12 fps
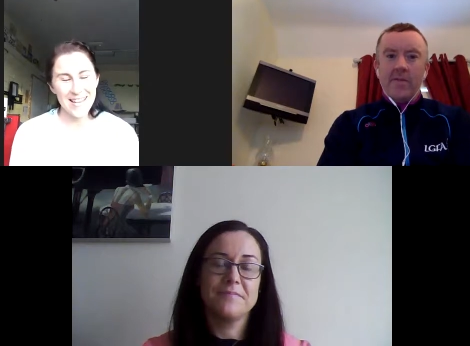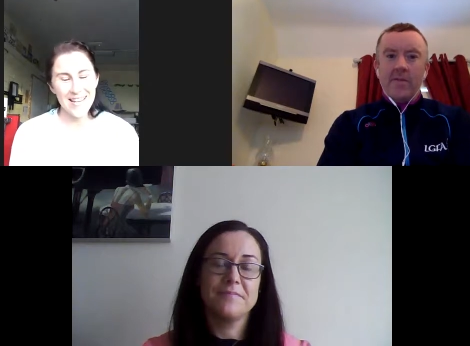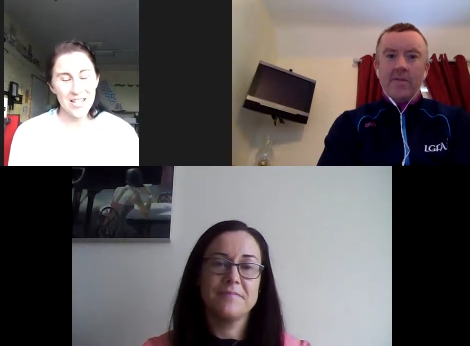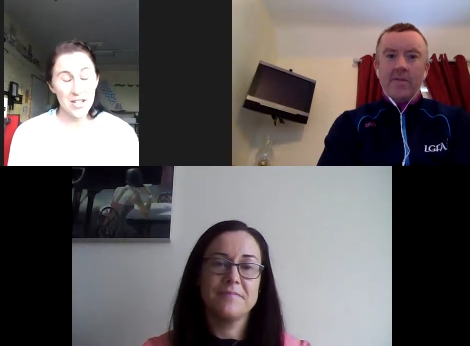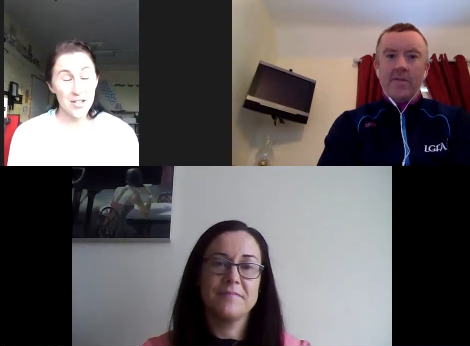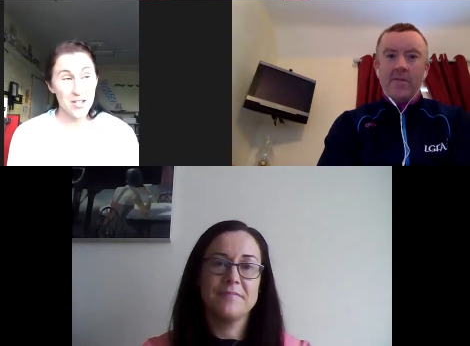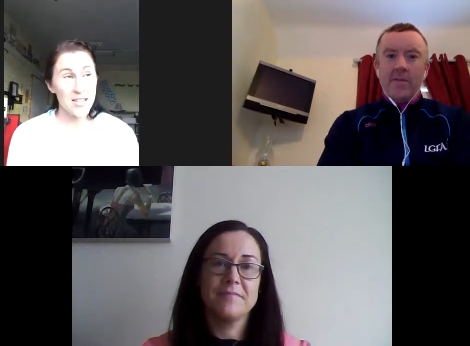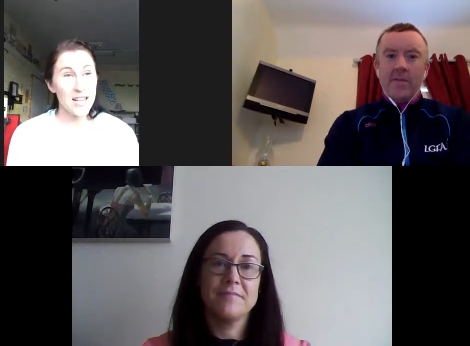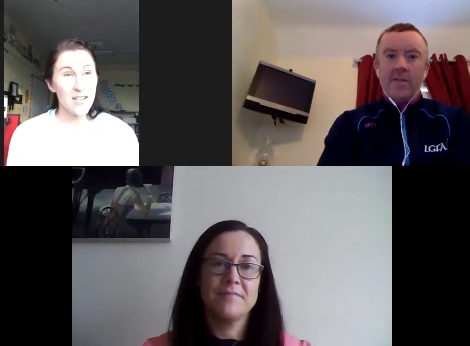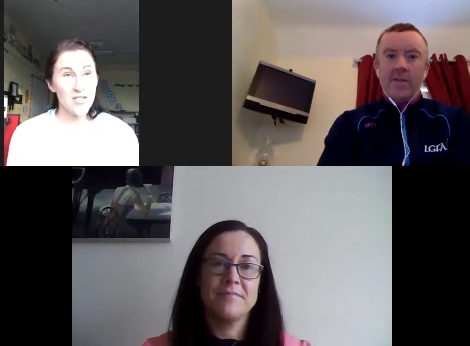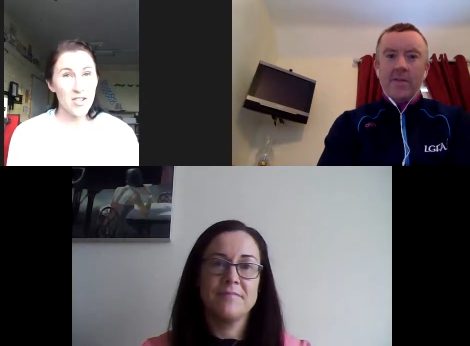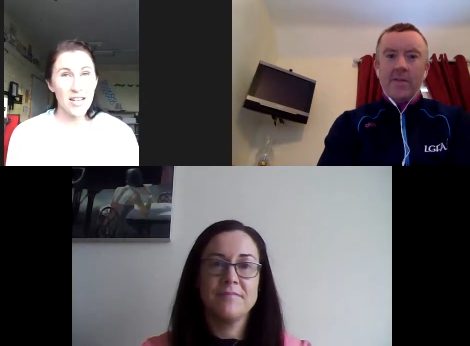Speaker 1: she's just
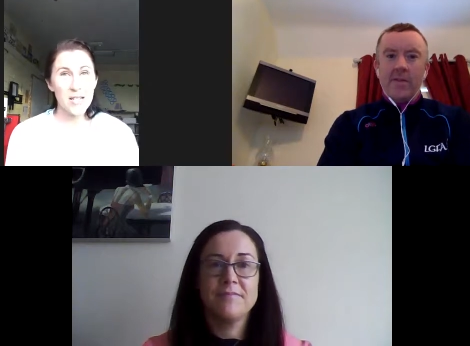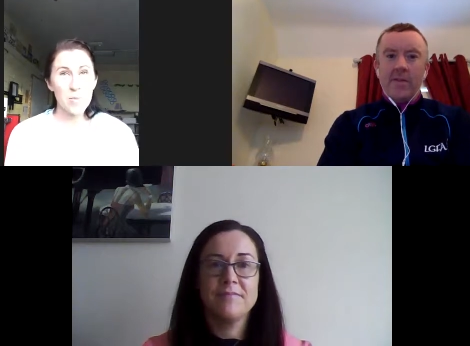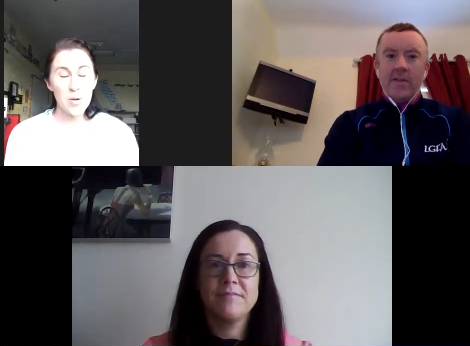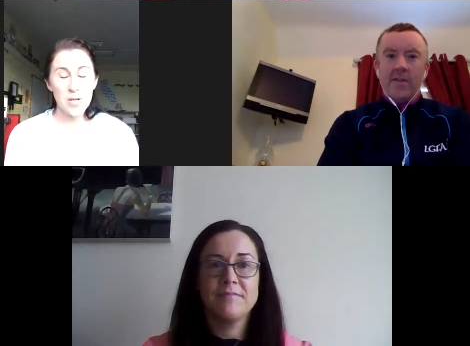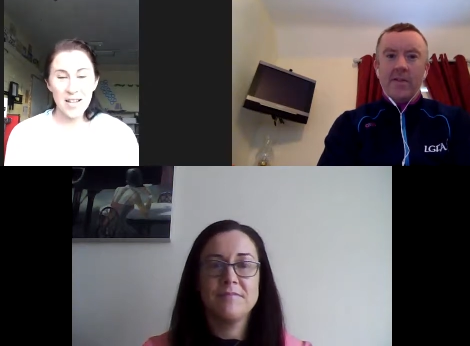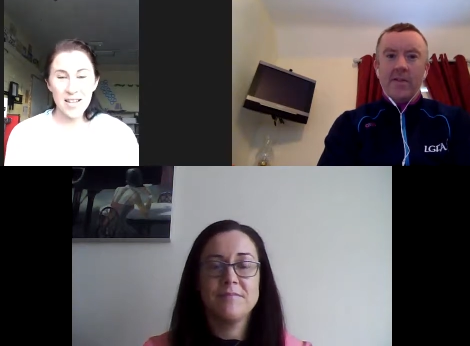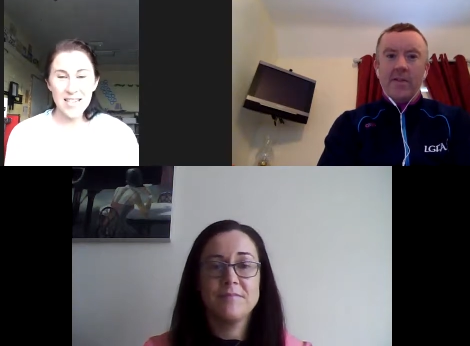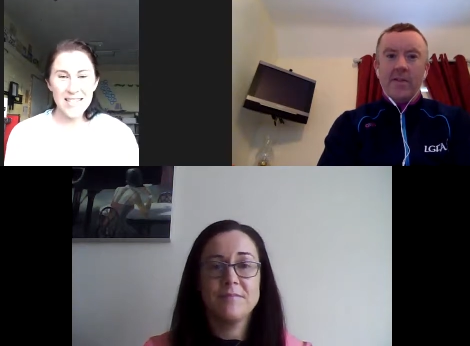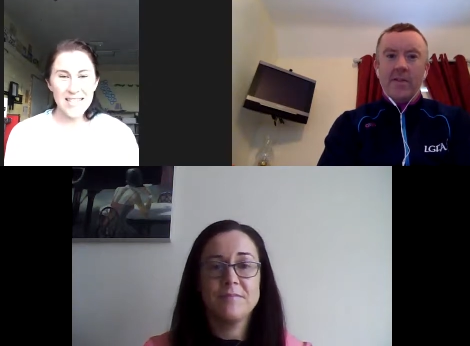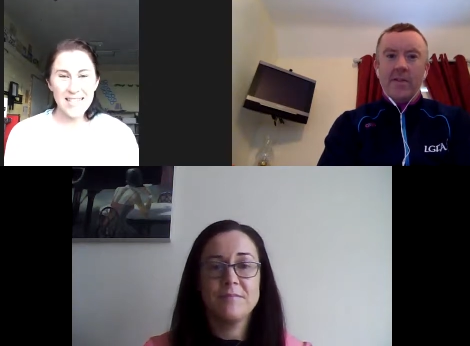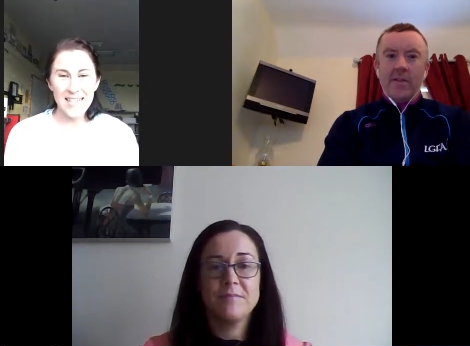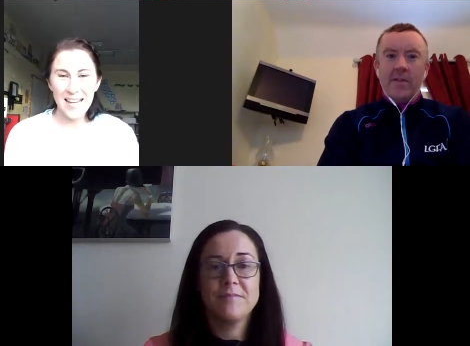after exploding onto the
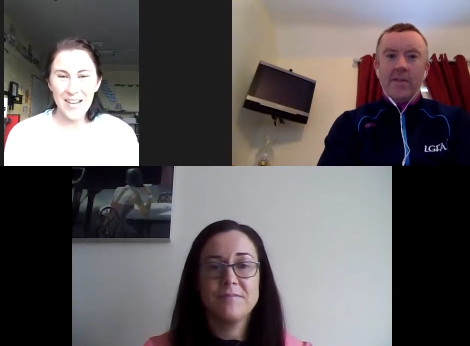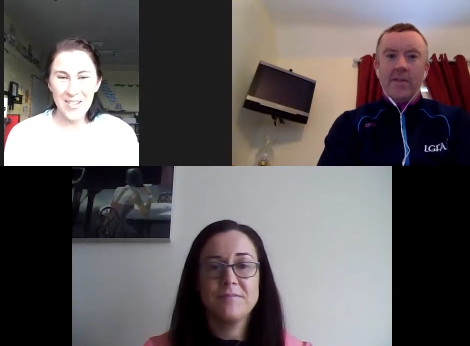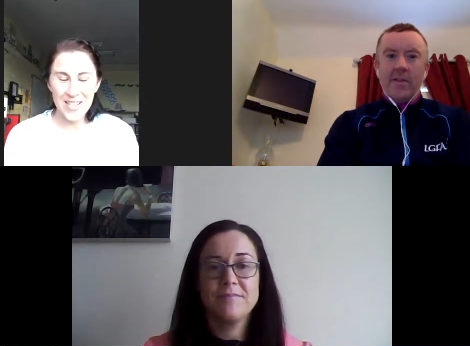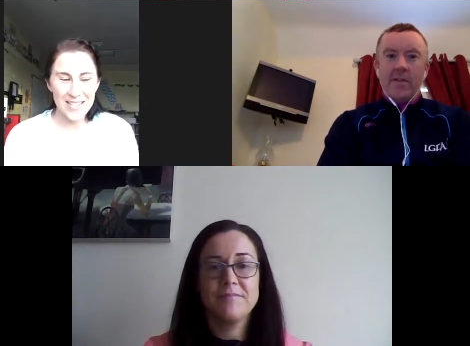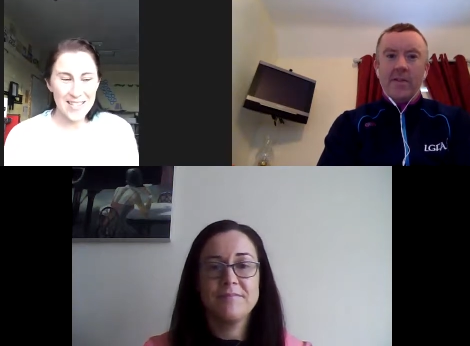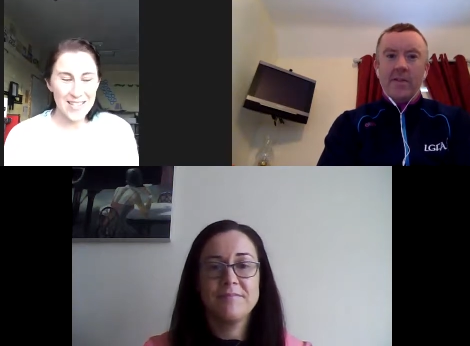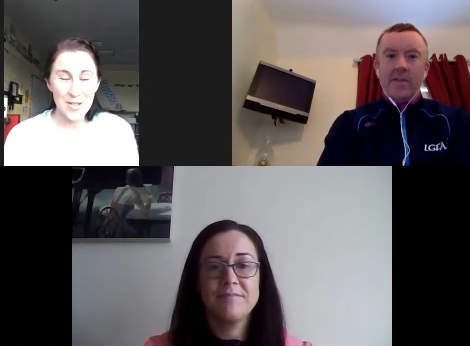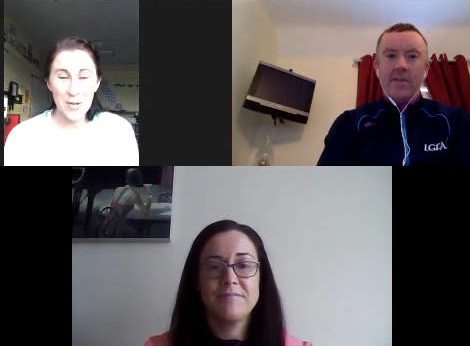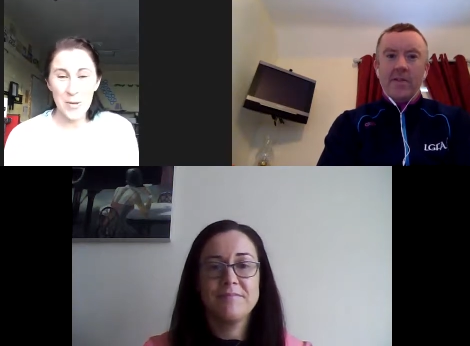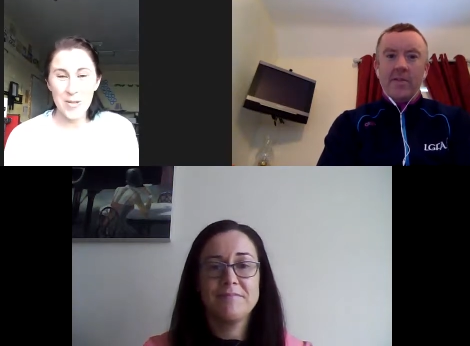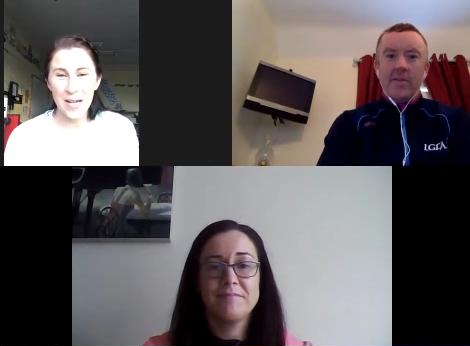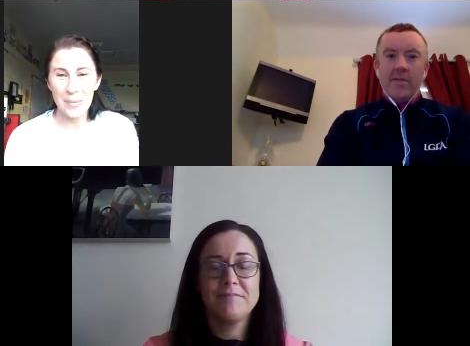scene now. She's there's no
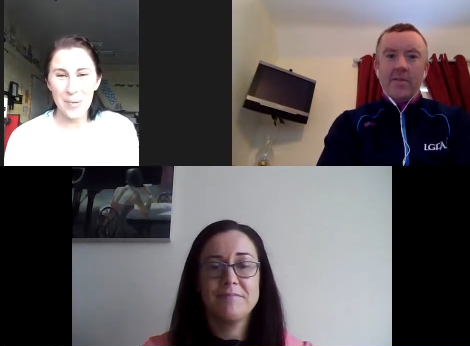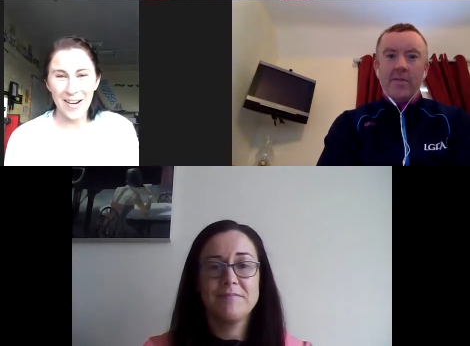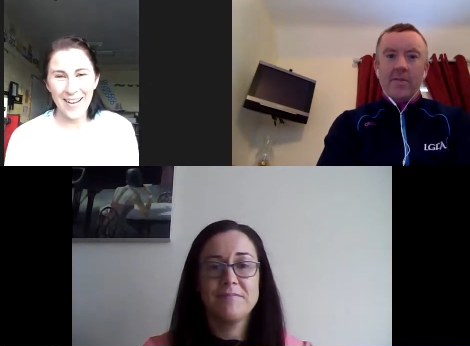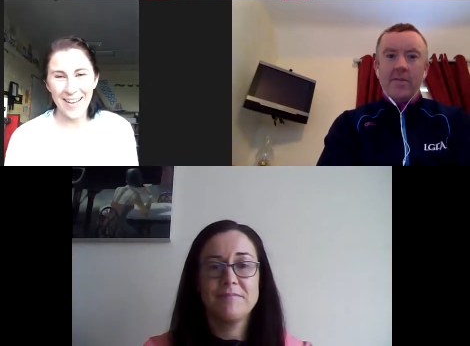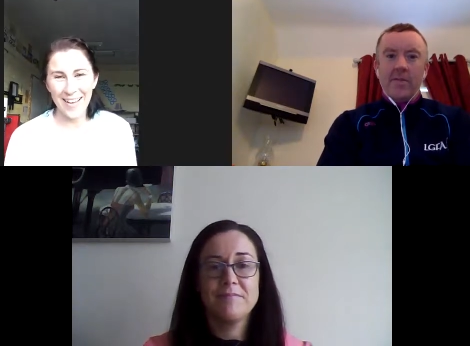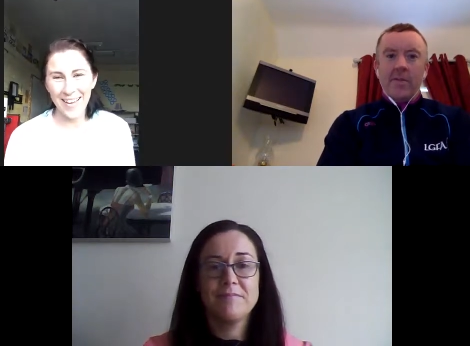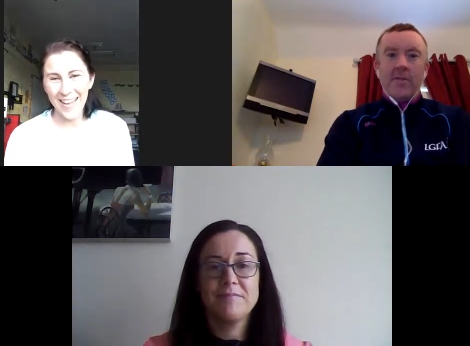stopping her.